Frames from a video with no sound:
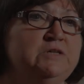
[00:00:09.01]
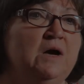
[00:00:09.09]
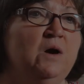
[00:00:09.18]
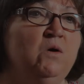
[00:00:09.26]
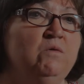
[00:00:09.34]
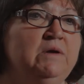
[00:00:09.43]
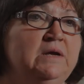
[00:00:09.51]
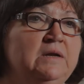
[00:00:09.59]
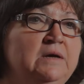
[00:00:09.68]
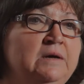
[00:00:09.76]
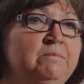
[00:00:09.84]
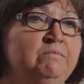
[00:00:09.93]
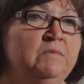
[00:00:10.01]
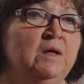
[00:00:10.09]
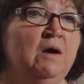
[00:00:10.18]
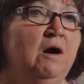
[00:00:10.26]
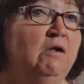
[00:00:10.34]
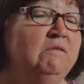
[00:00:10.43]
old, and
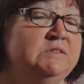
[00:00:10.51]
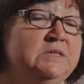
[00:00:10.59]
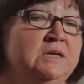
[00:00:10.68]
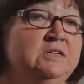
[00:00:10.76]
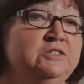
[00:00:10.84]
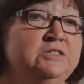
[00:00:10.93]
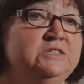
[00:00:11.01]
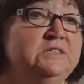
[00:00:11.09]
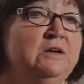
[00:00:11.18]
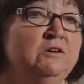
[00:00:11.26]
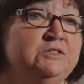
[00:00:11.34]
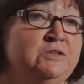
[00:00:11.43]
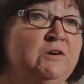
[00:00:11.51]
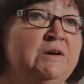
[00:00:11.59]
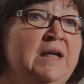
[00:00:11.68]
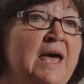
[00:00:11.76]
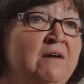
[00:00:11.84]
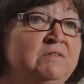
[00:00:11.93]
all of a sudden just started
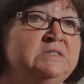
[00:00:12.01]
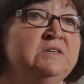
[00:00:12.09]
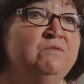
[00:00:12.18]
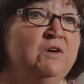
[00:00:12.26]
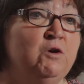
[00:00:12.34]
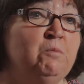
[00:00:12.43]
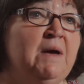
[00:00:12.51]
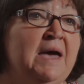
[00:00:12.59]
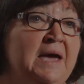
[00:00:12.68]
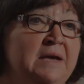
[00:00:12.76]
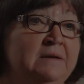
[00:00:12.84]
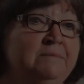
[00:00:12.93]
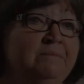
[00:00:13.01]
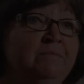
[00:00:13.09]
having severe pain.